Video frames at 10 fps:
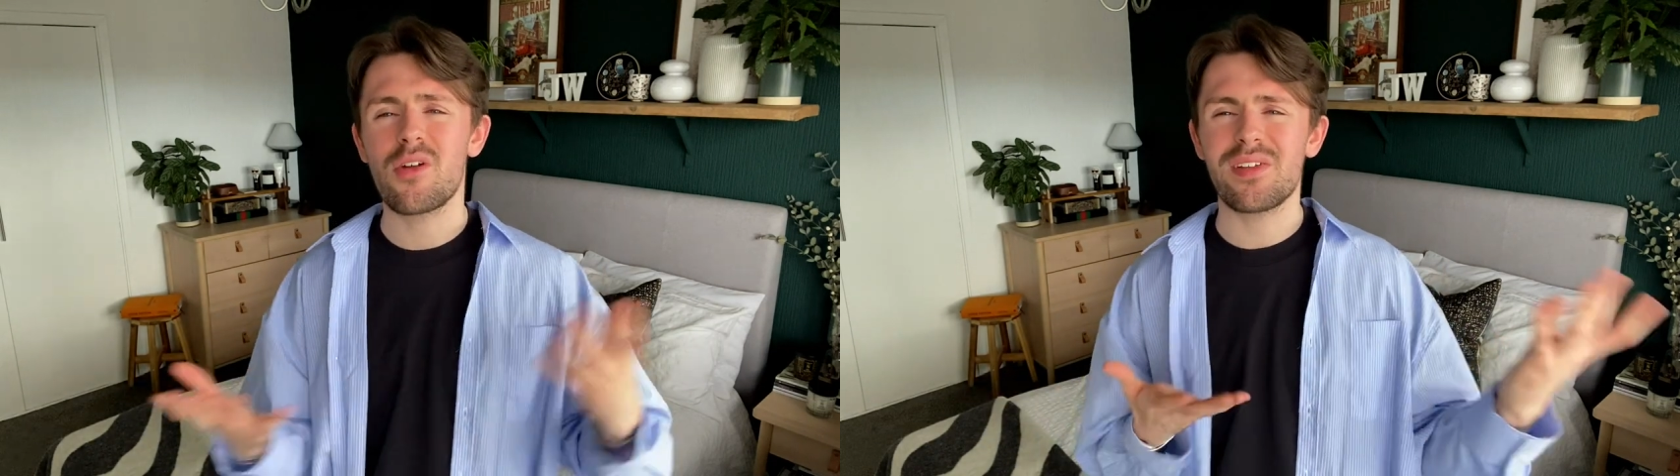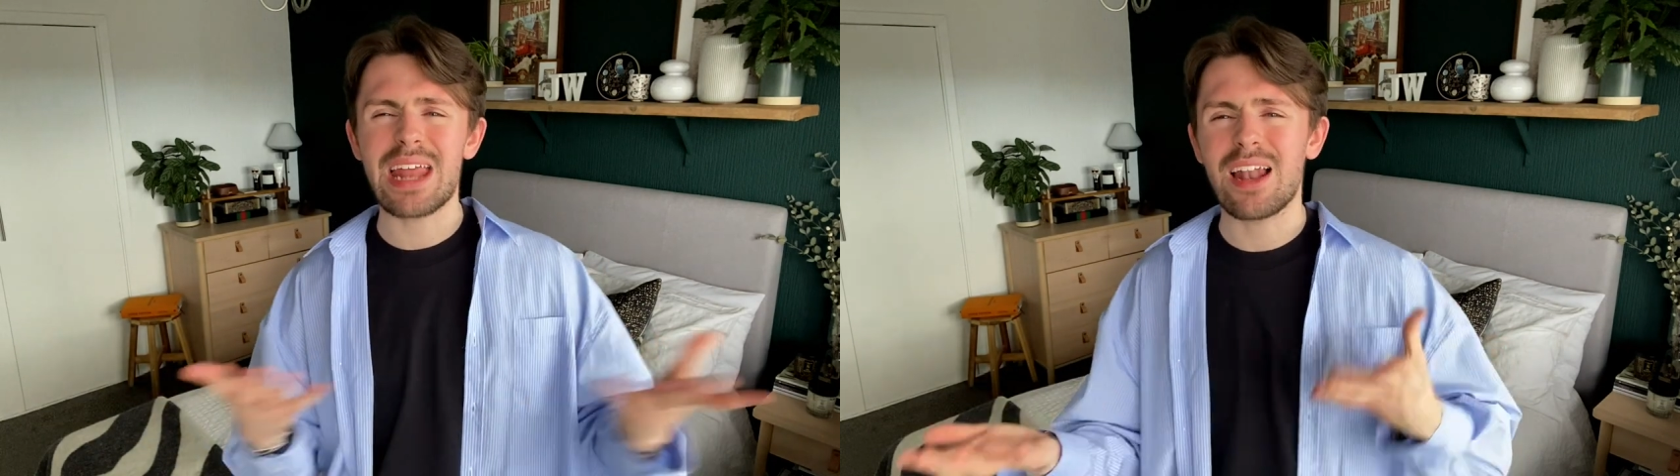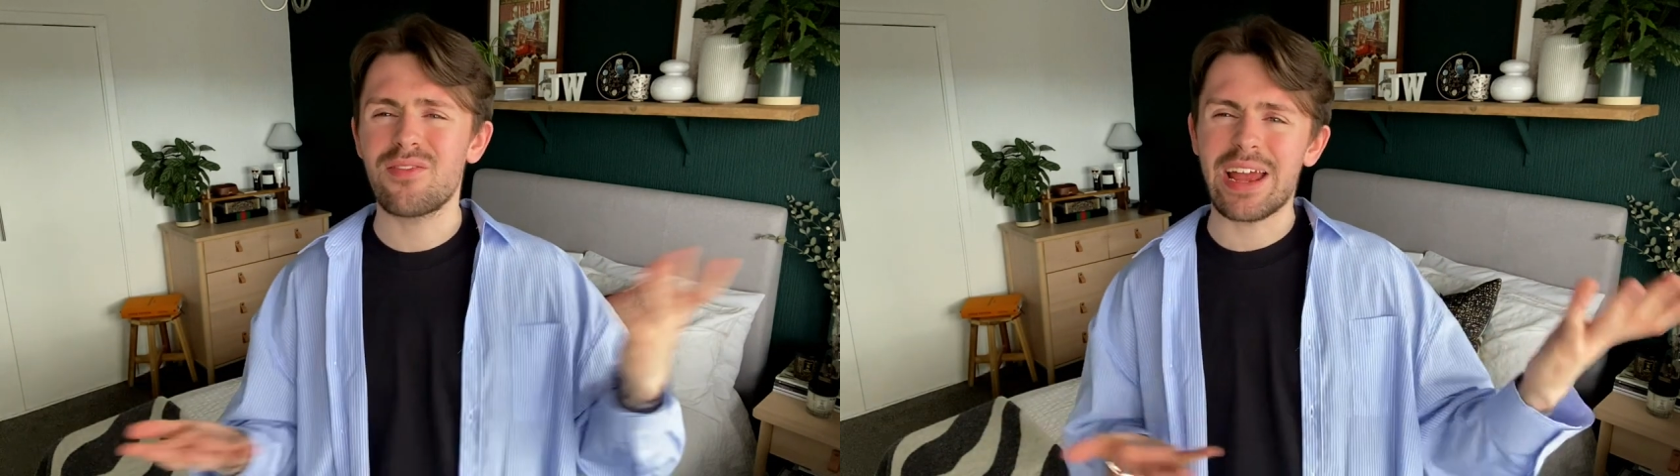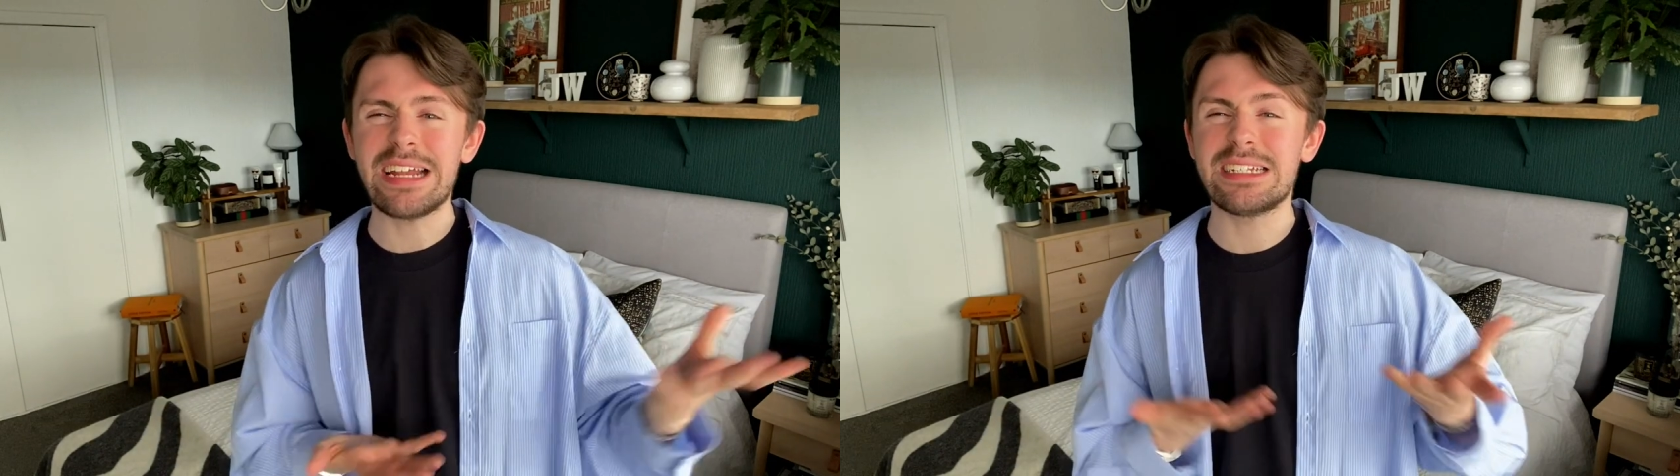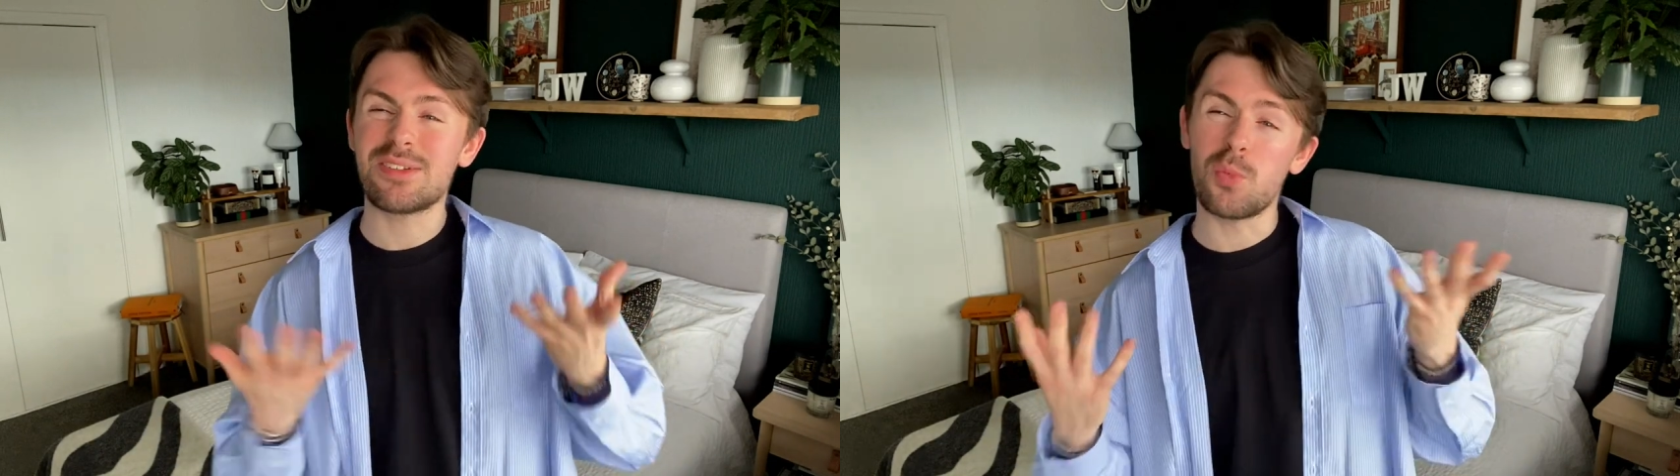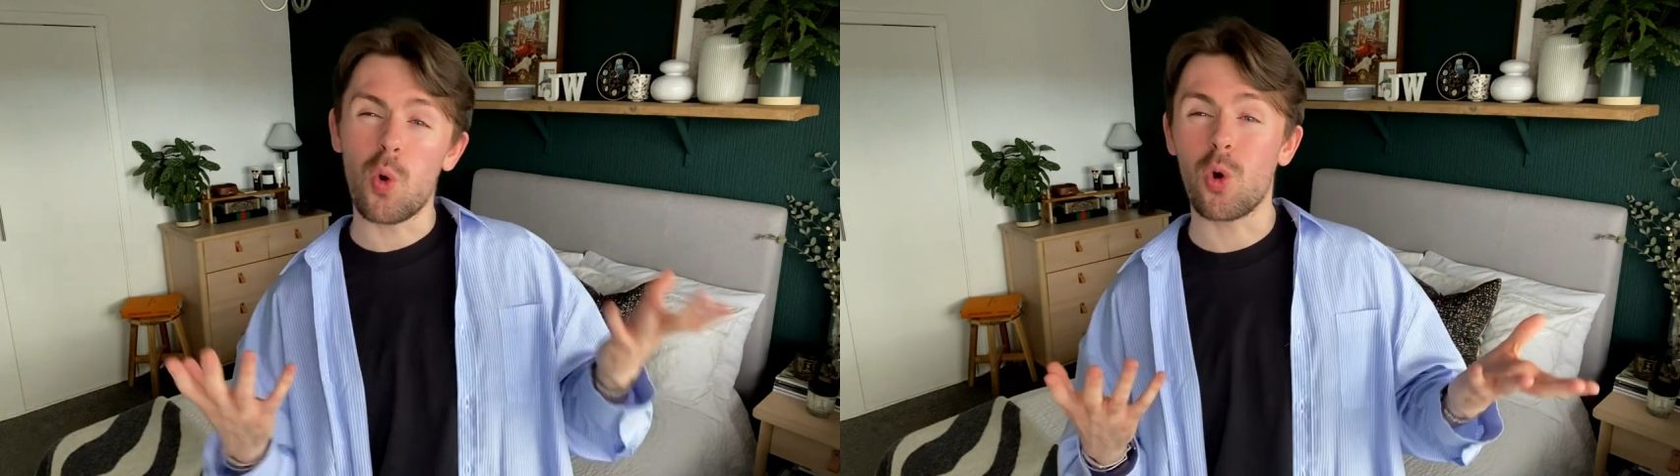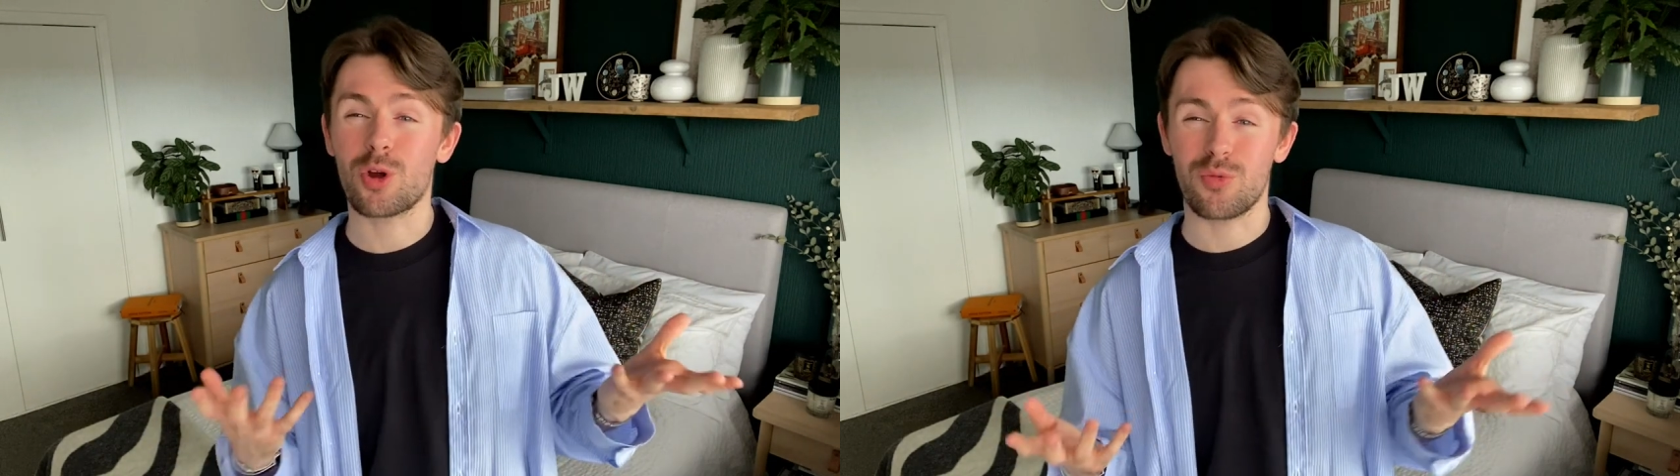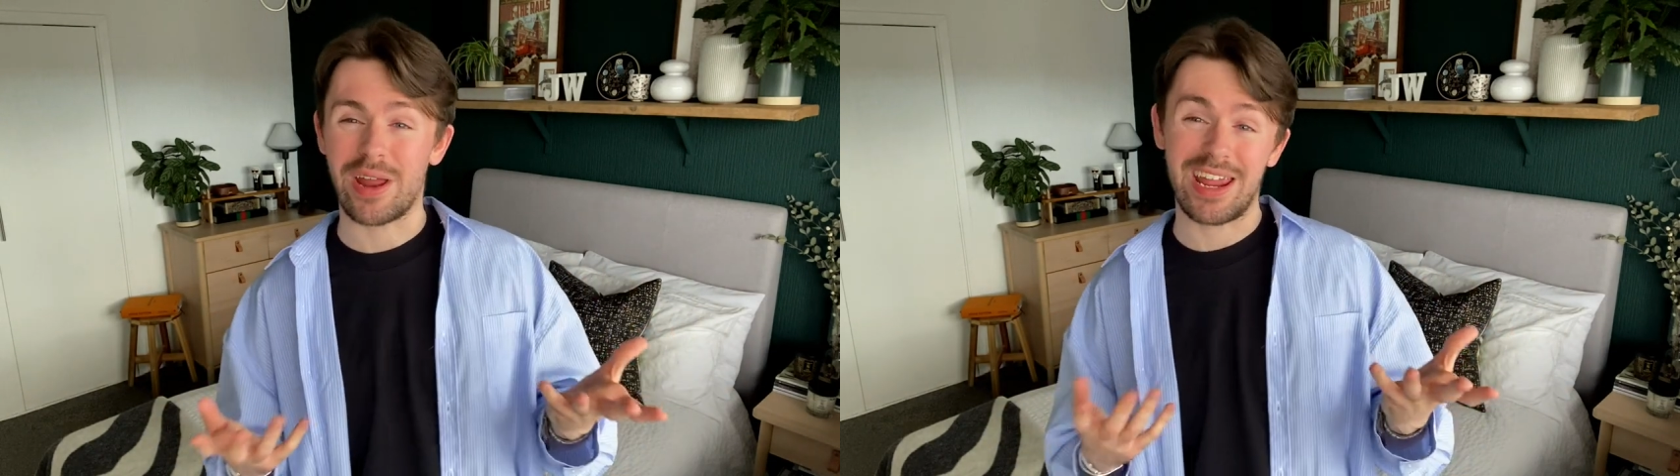of an elevated
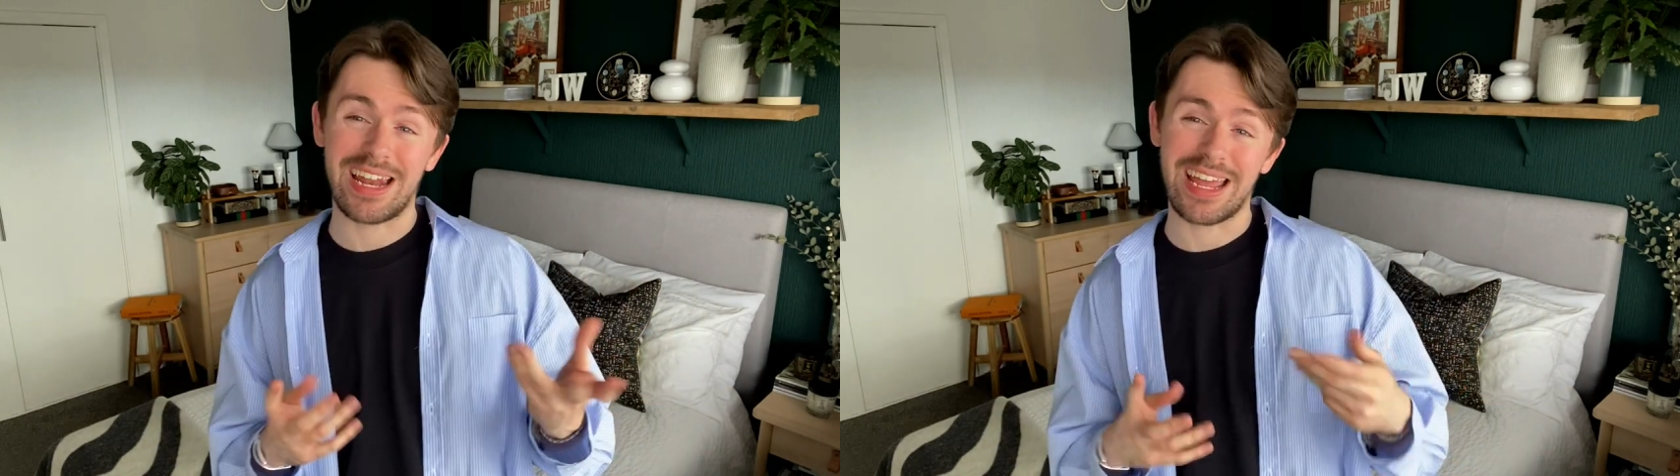walk really.